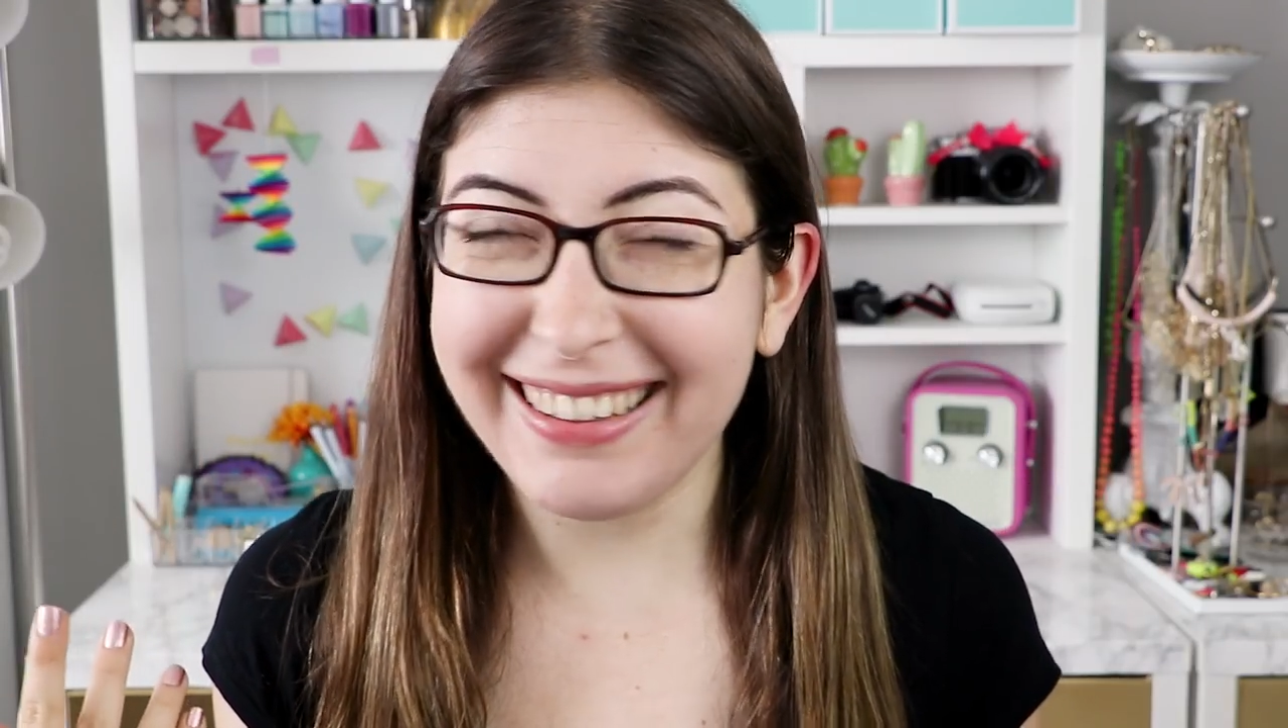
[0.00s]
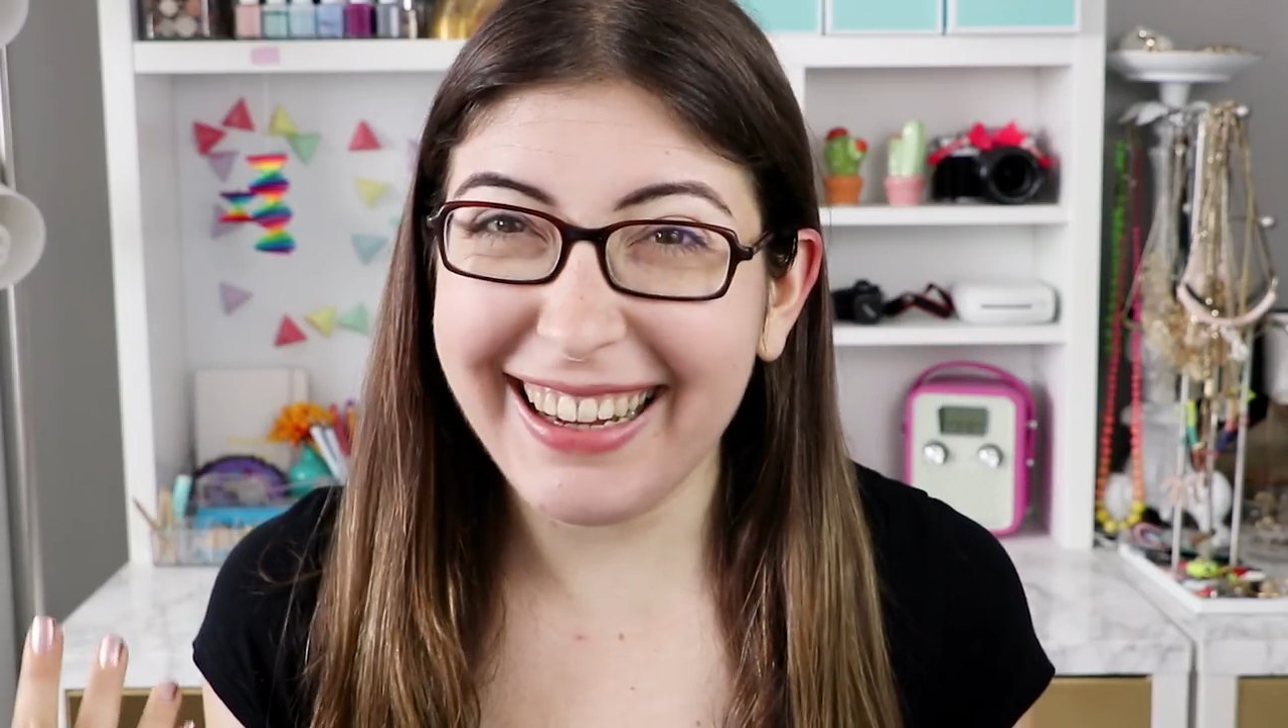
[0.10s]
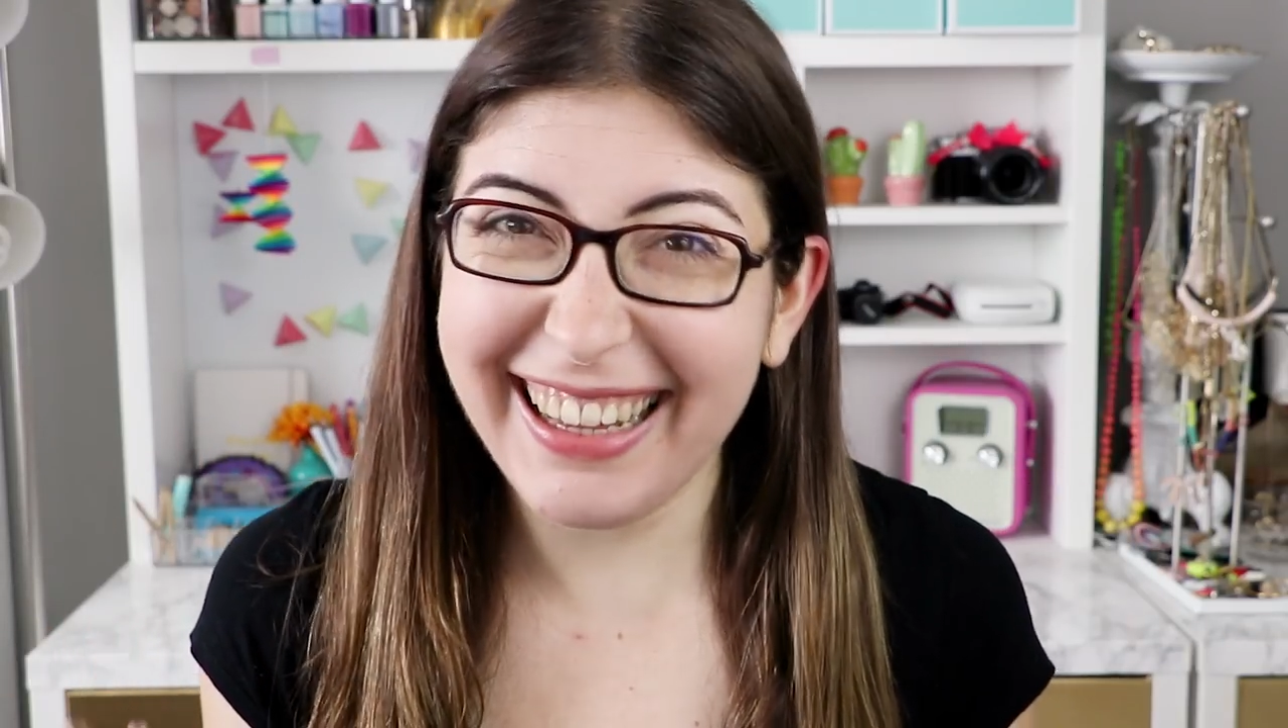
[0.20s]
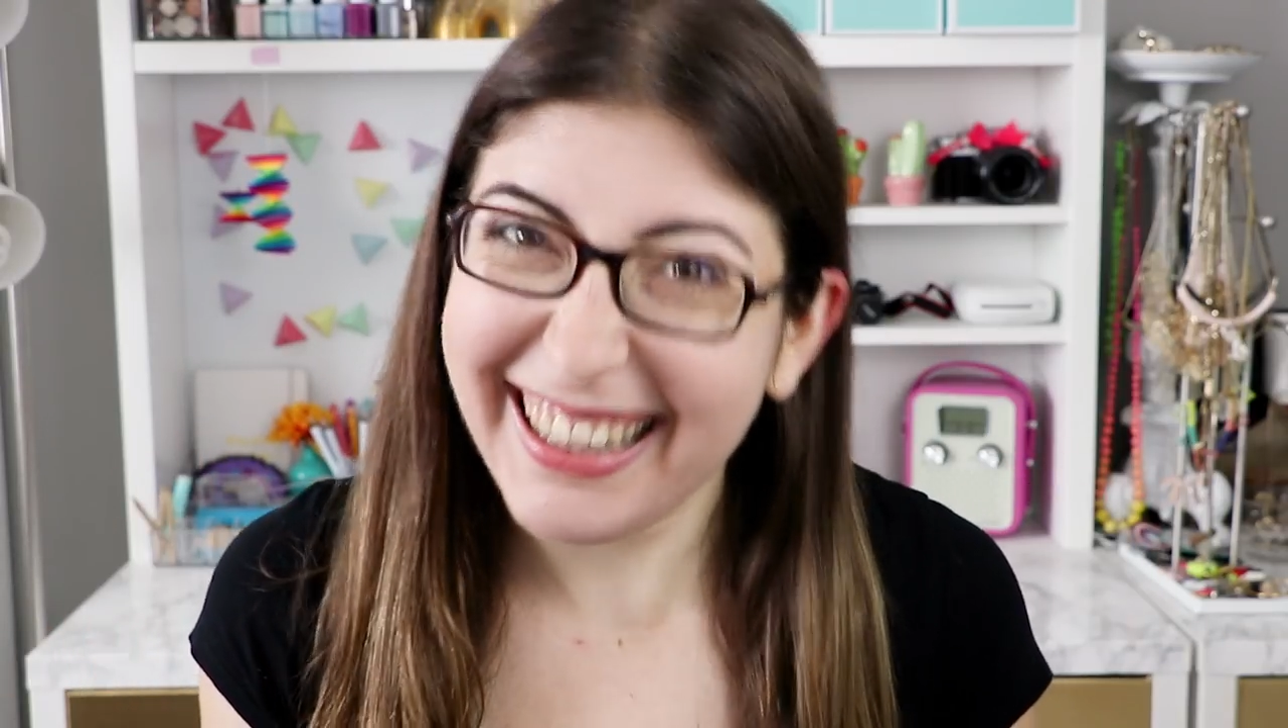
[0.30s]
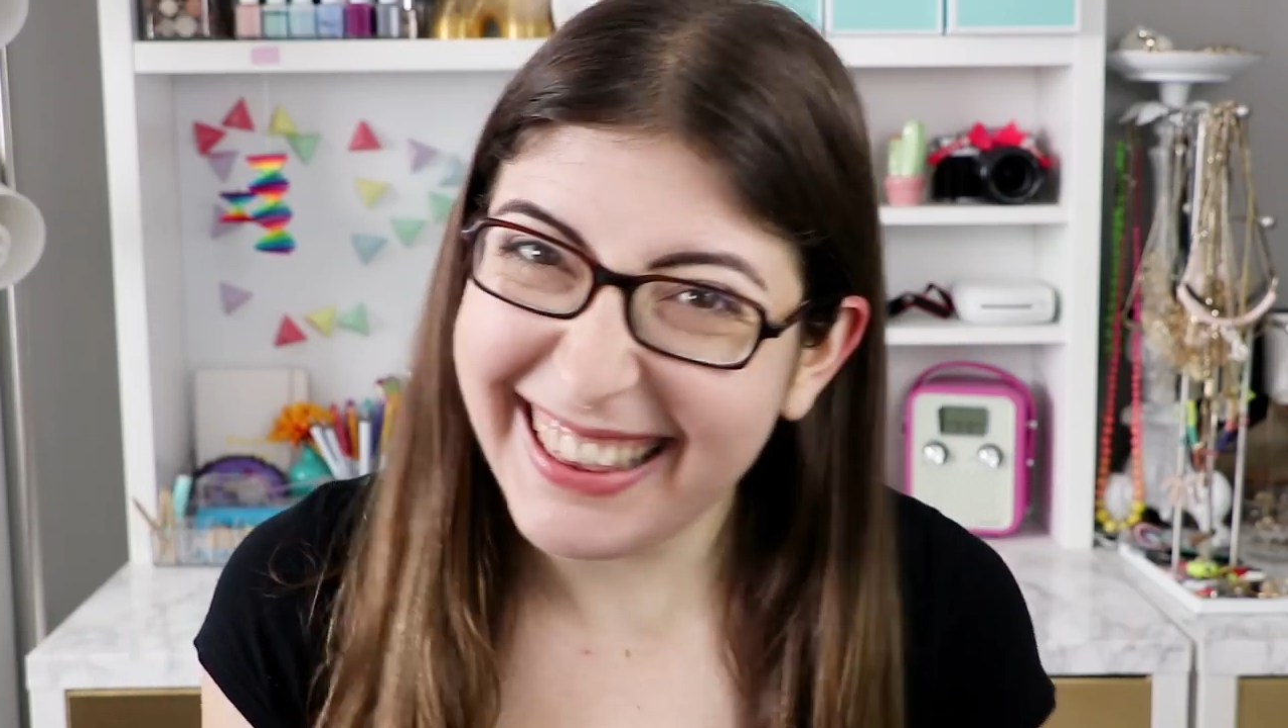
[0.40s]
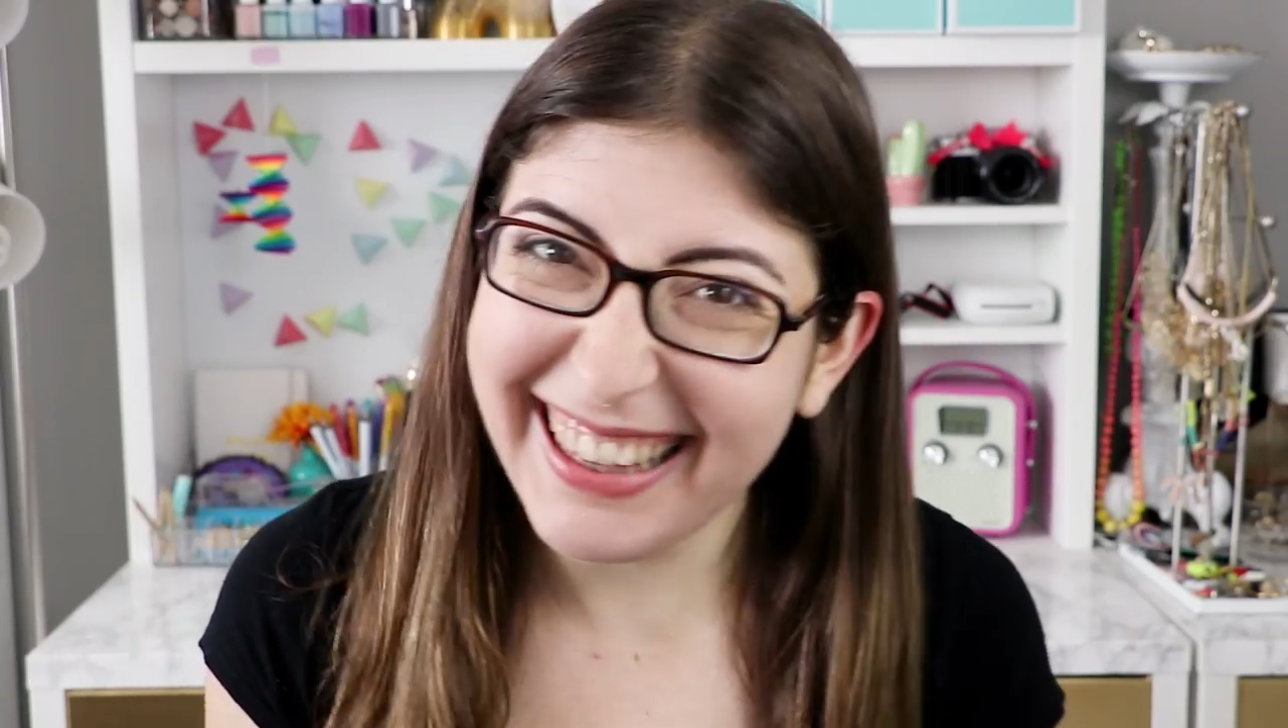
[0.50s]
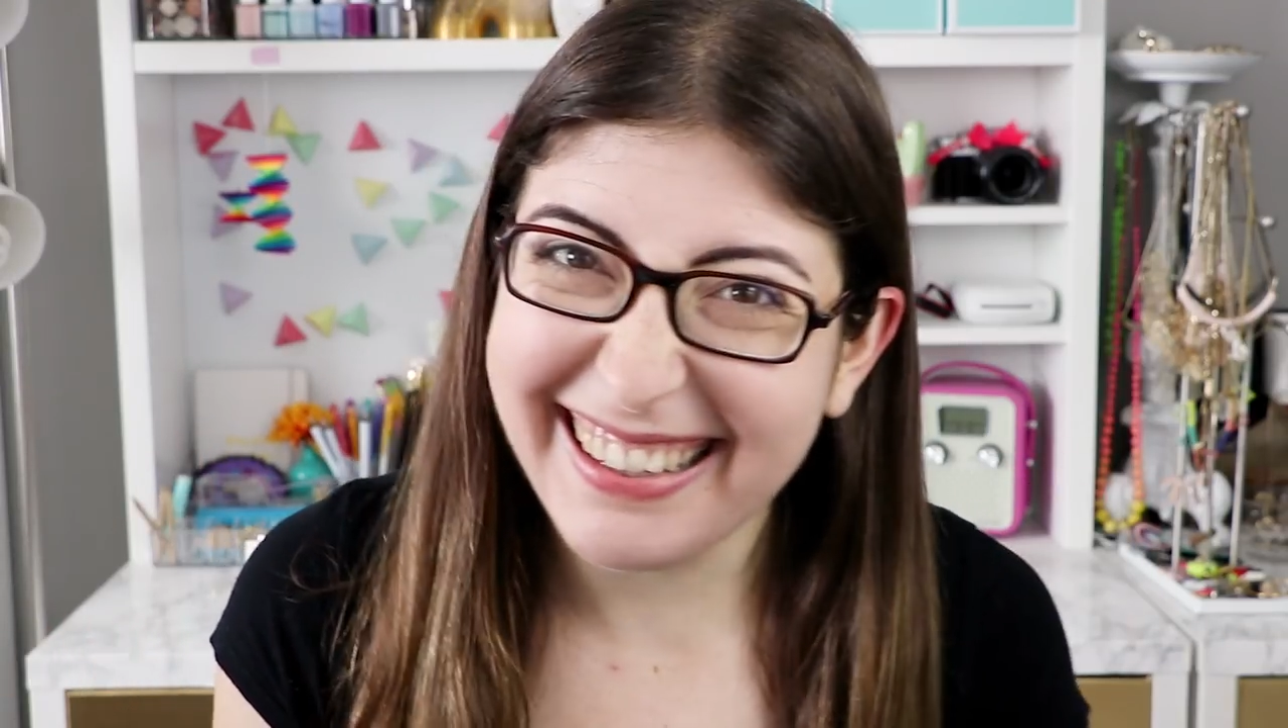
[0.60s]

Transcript: this